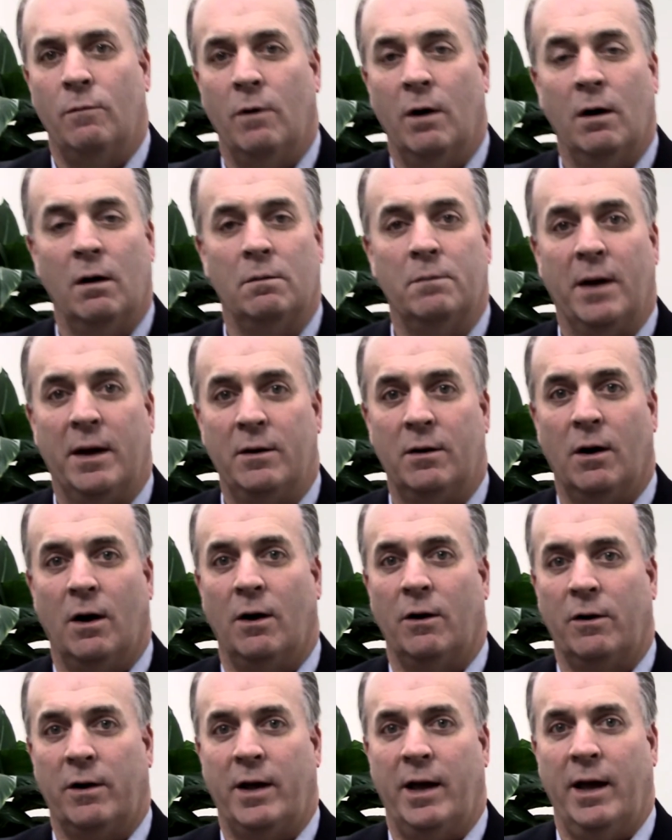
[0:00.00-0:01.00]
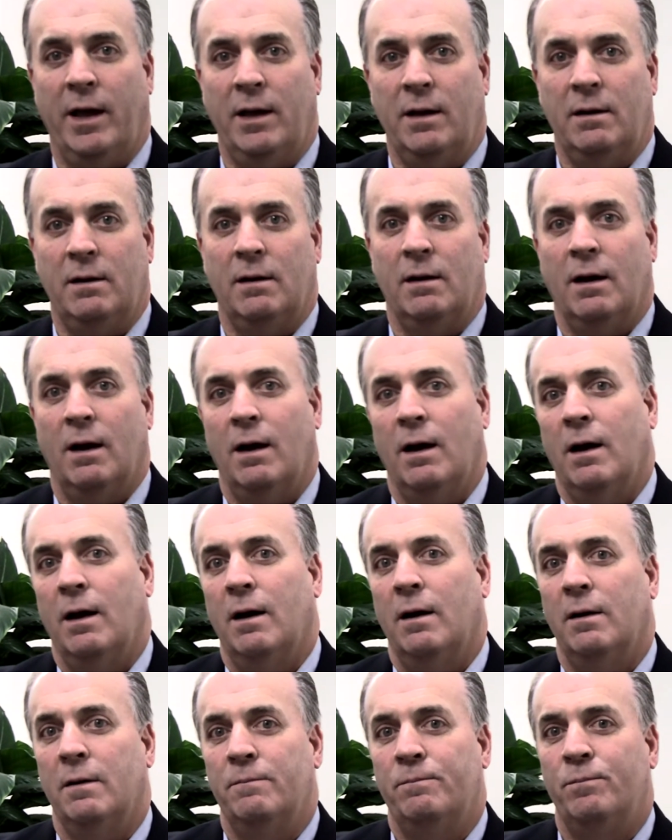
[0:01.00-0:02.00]
Well, my daughter Kate,
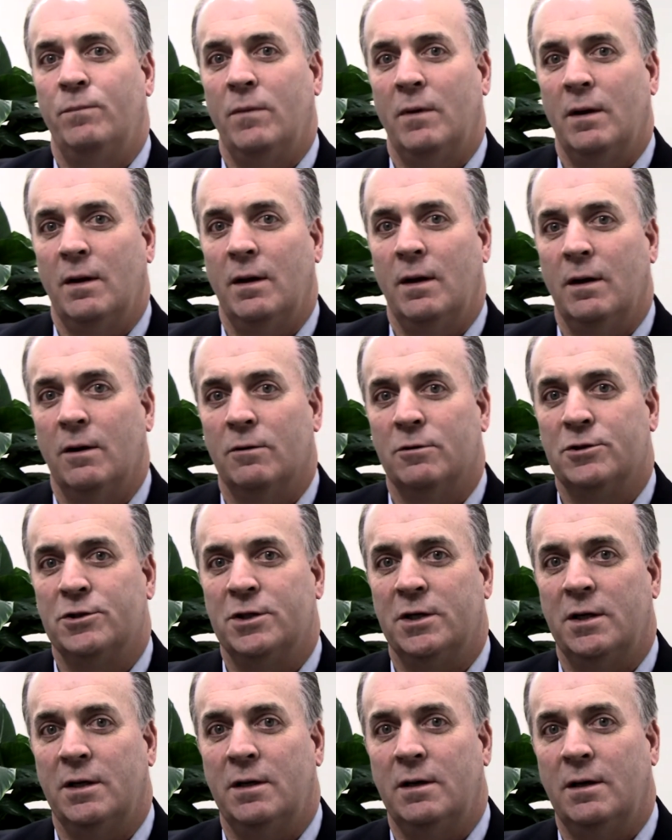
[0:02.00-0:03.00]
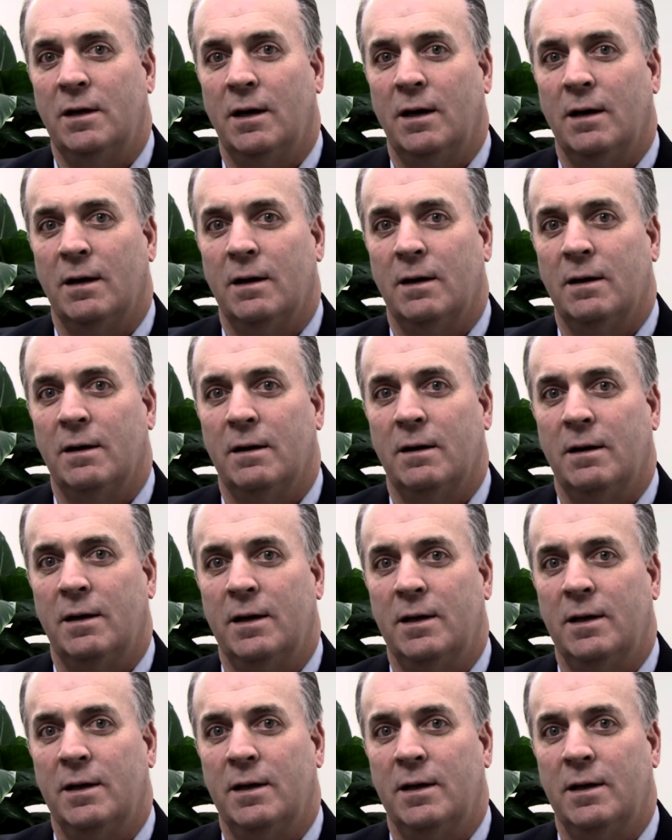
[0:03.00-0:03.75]
uh, you know, she uh,